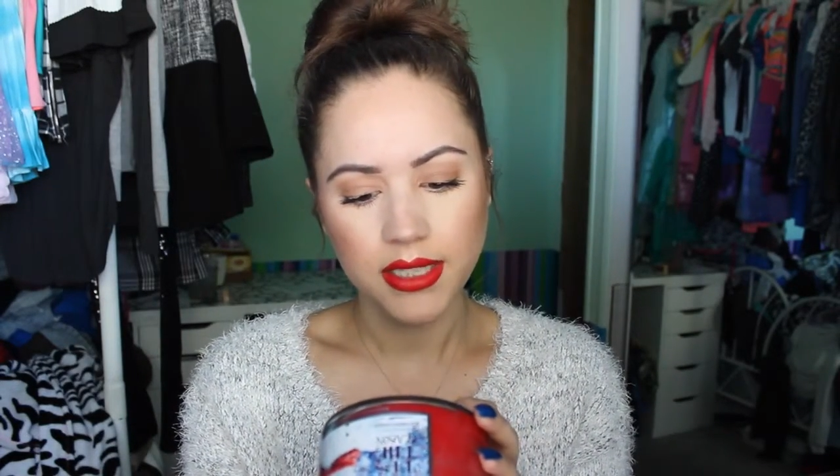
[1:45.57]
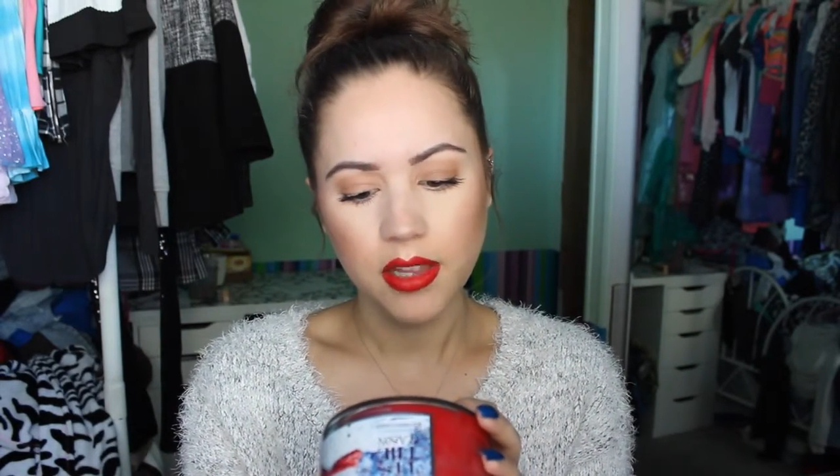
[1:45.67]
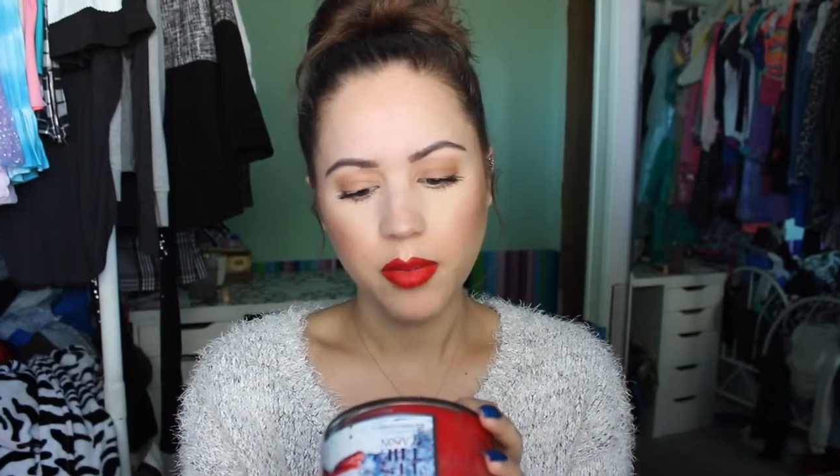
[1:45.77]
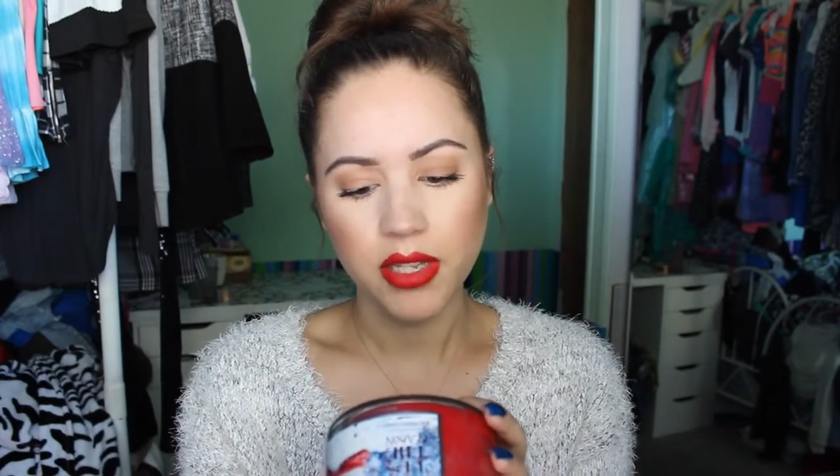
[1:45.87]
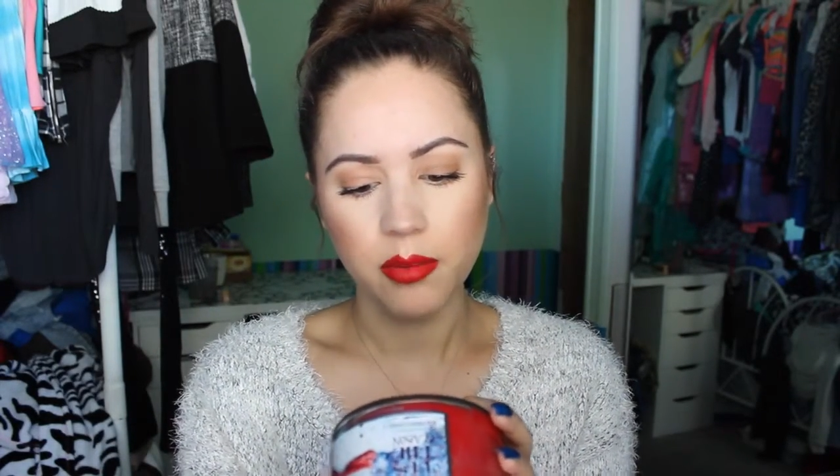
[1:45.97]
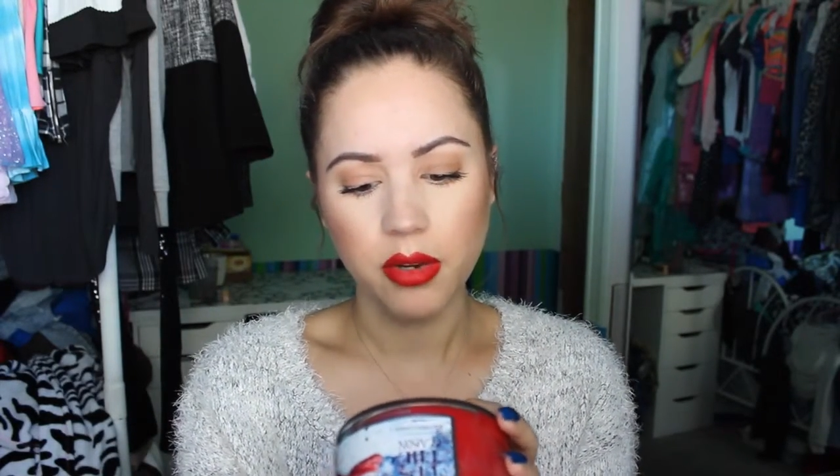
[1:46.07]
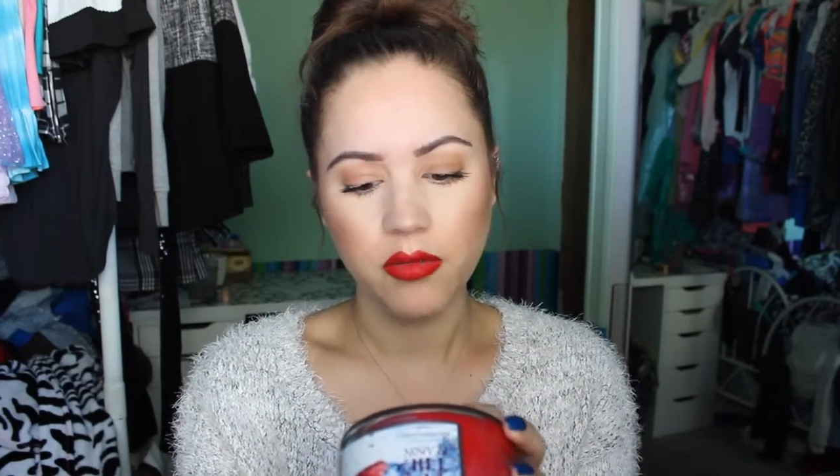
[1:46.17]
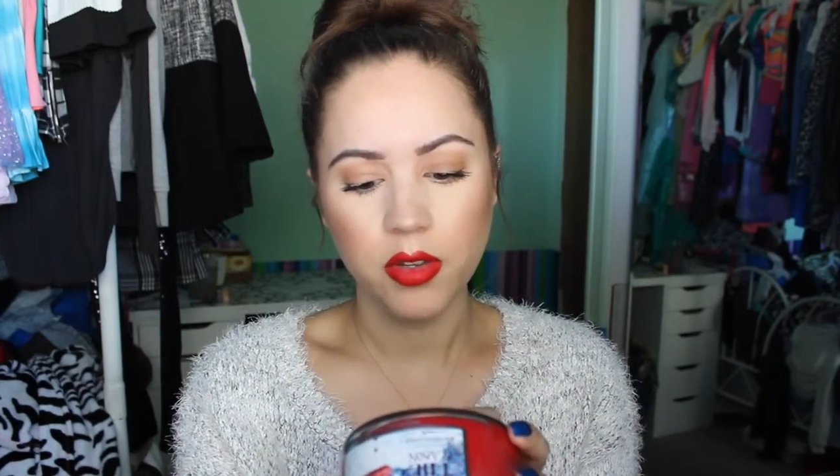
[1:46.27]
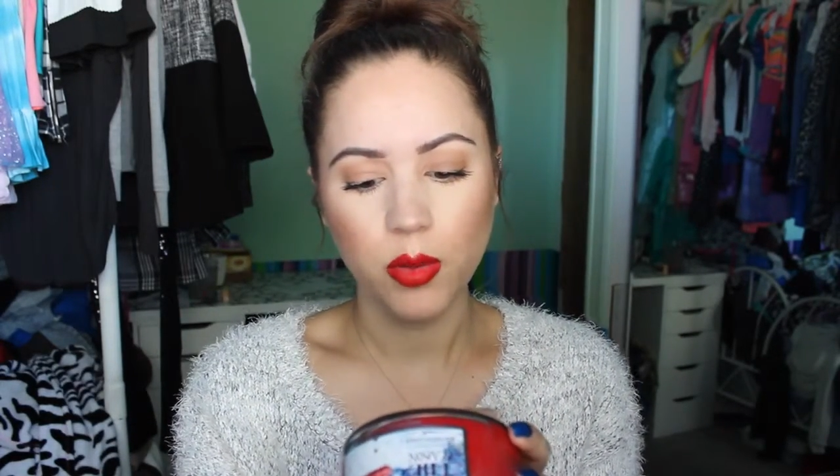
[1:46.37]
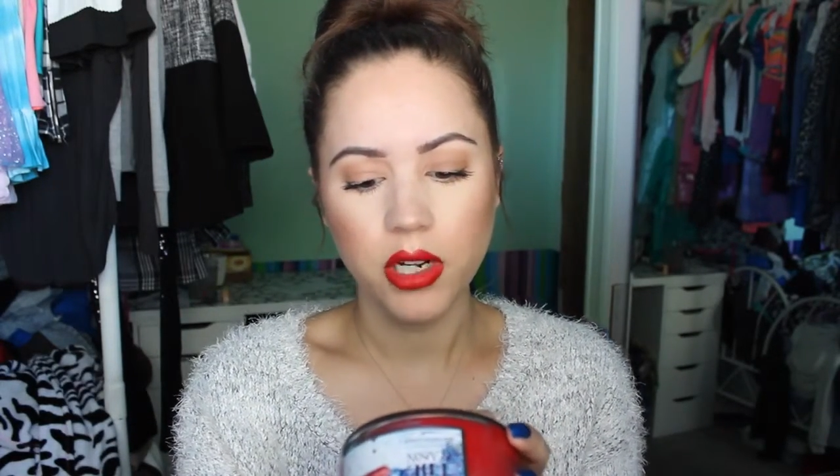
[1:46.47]
celebrate the
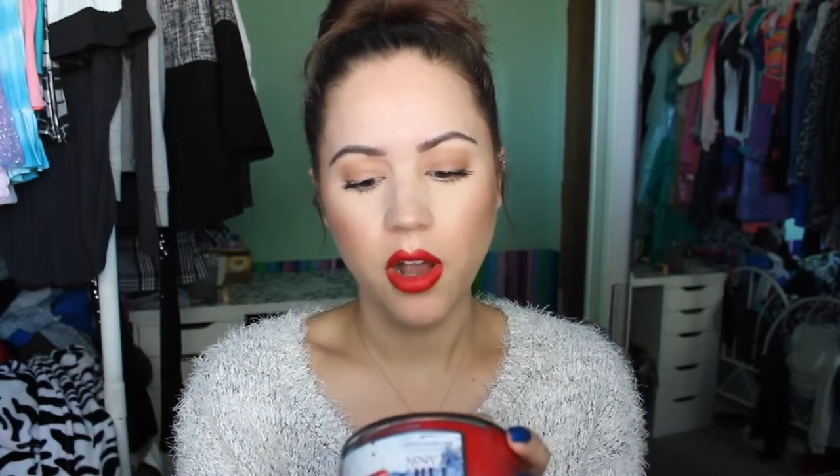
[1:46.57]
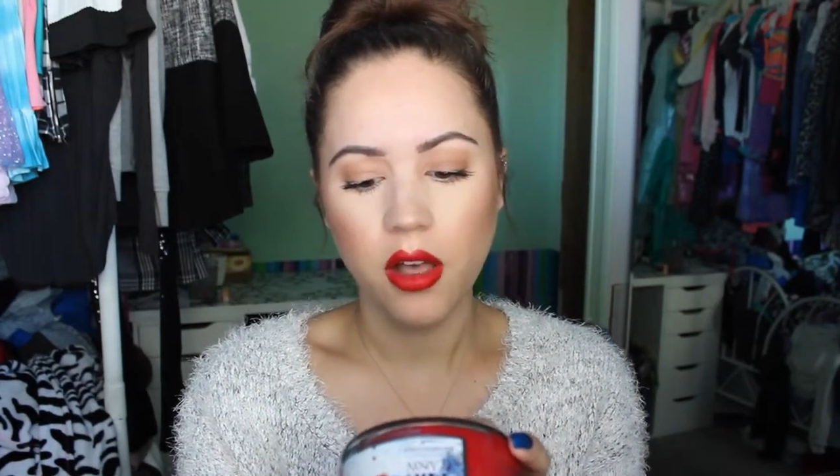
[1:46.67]
perfect winter